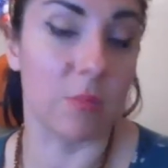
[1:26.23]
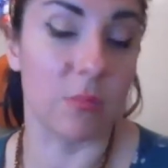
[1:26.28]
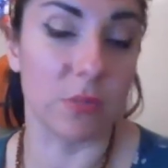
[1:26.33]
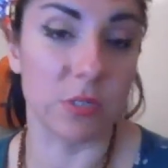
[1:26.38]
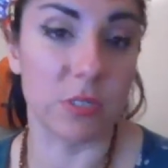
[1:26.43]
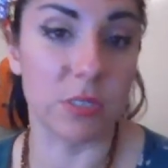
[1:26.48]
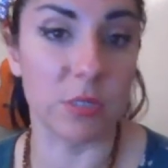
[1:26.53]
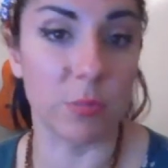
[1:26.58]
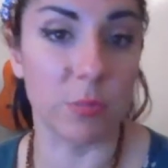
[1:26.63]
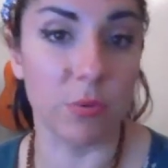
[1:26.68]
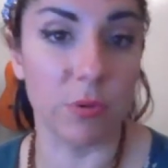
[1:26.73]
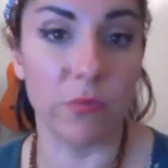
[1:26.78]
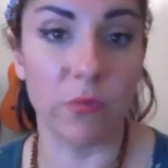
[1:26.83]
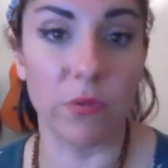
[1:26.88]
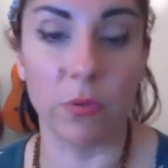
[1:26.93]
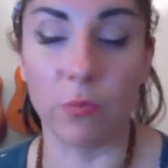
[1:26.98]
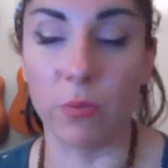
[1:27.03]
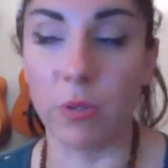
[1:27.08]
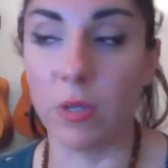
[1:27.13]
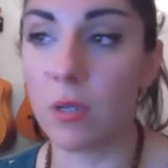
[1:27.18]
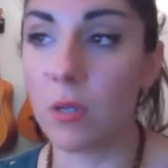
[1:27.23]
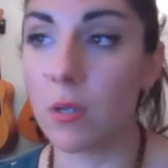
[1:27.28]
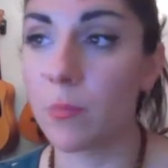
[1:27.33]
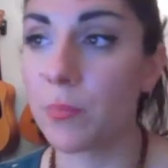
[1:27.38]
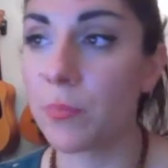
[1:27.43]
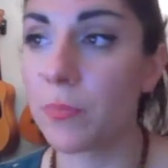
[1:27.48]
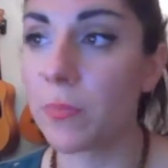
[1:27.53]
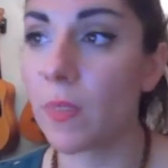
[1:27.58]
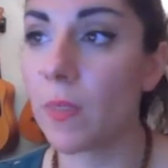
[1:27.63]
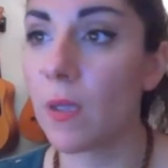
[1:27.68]
This is the preview week.
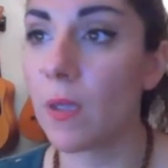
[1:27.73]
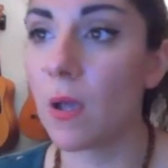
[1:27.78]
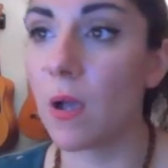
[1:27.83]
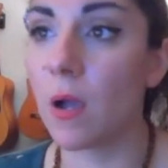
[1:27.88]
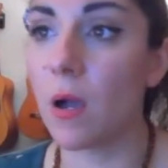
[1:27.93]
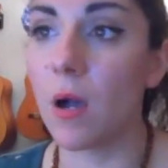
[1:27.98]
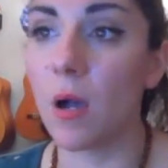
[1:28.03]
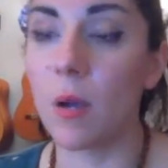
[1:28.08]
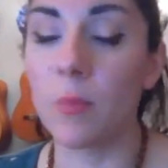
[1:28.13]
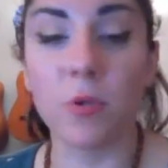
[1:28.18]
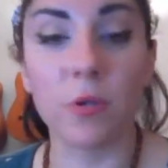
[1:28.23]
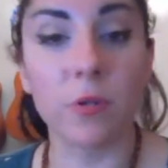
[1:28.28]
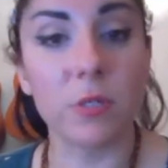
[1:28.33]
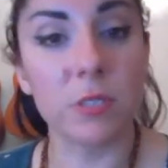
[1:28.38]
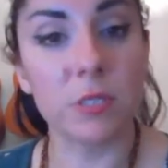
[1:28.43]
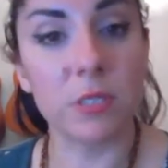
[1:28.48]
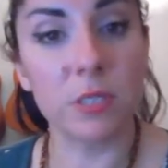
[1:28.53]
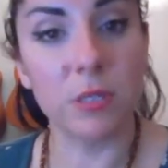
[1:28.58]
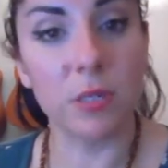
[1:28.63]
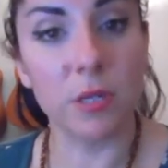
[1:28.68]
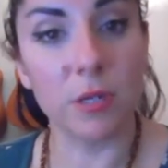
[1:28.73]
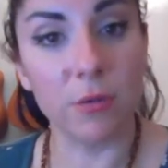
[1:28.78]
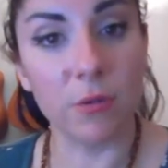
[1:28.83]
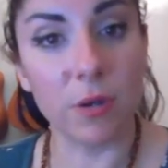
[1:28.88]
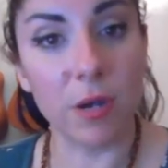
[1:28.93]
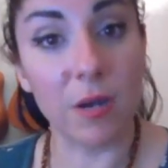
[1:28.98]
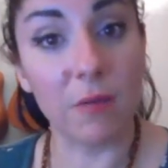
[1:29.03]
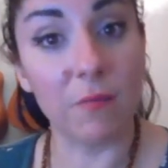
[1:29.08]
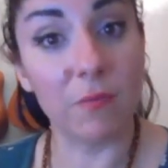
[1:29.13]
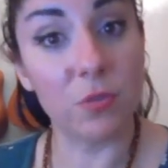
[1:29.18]
You're going to see that
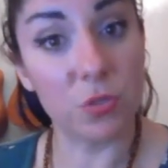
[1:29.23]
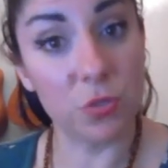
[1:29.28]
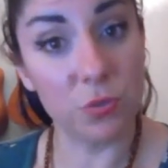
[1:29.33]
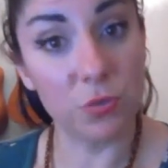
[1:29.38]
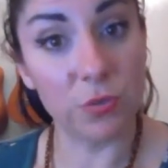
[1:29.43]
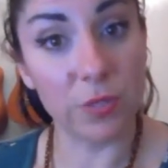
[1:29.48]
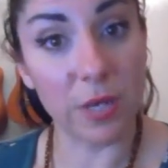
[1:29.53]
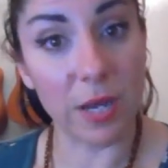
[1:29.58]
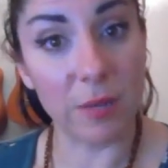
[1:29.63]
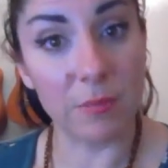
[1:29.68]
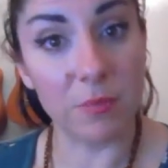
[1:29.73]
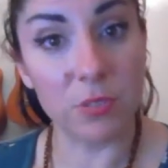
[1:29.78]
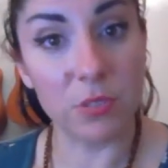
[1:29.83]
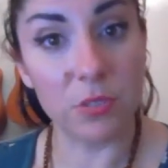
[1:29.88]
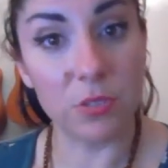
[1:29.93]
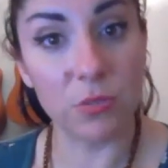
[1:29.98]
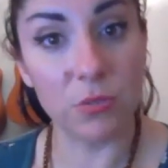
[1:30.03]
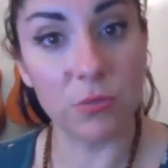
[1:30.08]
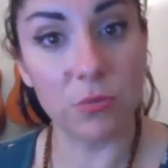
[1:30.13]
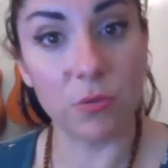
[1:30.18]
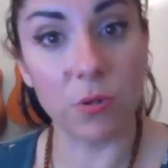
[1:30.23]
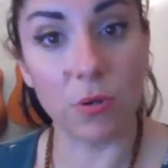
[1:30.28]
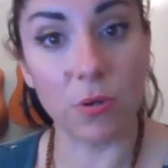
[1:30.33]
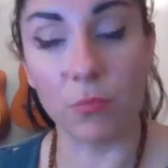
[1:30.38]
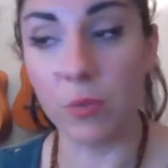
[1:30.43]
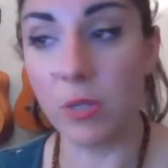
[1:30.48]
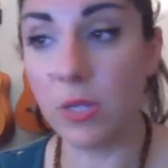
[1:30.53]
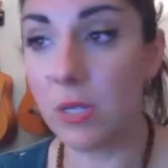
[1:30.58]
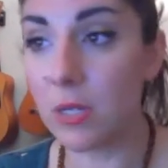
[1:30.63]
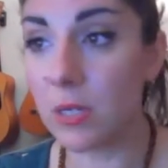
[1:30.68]
you'll have 2 labs due a
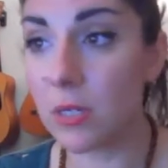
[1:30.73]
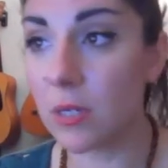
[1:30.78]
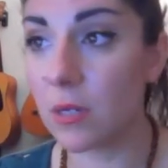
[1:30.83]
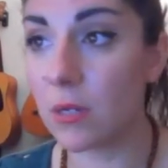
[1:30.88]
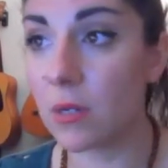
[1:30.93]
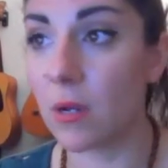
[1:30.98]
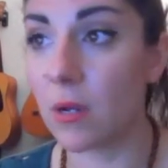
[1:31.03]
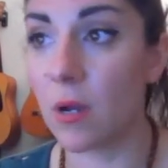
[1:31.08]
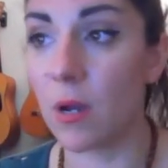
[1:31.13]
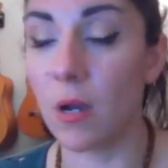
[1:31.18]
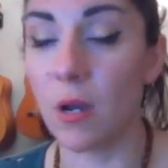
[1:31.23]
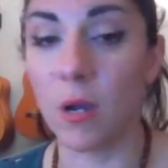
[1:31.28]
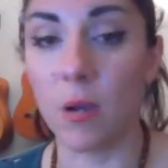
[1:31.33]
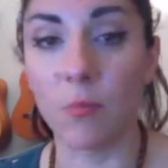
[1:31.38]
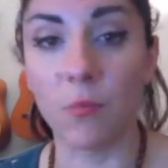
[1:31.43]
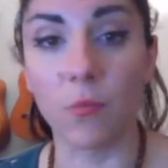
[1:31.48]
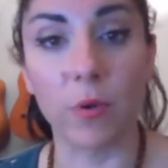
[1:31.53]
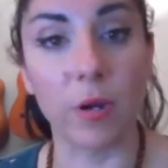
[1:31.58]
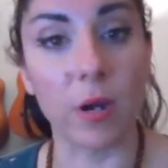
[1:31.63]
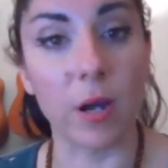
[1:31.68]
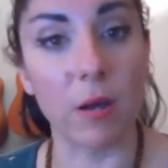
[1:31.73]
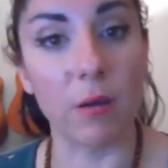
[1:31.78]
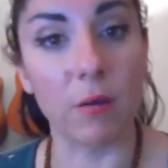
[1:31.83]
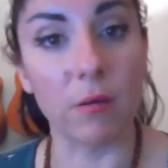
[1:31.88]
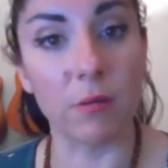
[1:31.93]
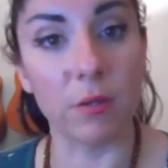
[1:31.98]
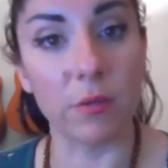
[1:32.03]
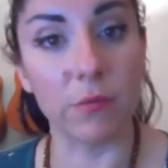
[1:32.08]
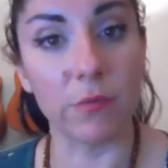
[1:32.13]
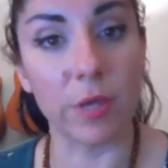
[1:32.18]
week where
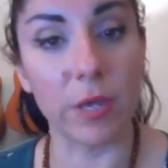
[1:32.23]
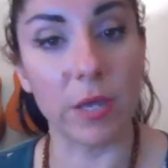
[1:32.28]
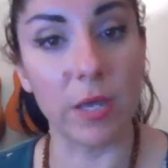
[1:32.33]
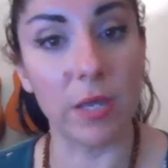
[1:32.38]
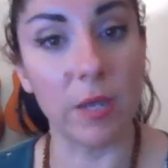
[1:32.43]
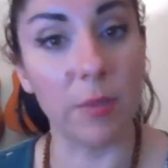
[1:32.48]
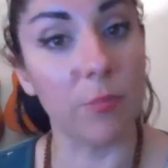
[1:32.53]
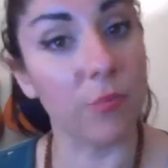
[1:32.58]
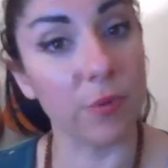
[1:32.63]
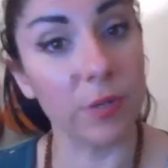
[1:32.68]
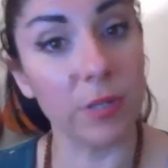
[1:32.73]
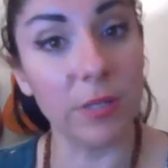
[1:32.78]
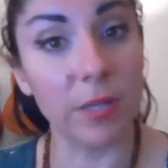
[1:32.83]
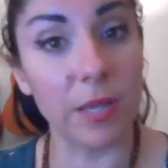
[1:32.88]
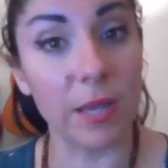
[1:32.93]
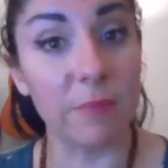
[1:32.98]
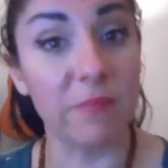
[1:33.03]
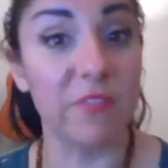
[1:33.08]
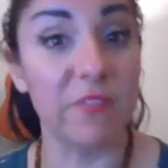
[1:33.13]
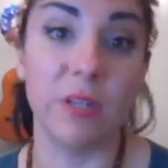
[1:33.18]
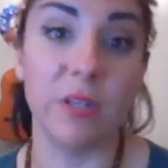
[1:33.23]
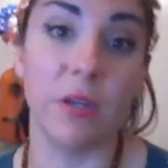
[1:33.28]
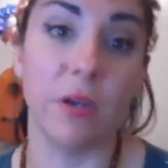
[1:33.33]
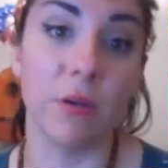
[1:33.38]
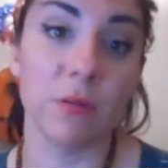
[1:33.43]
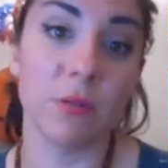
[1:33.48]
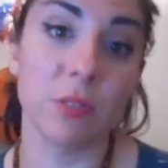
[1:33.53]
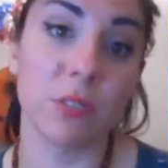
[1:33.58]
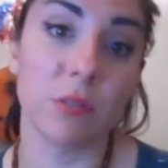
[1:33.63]
I'll give a pre-lab video.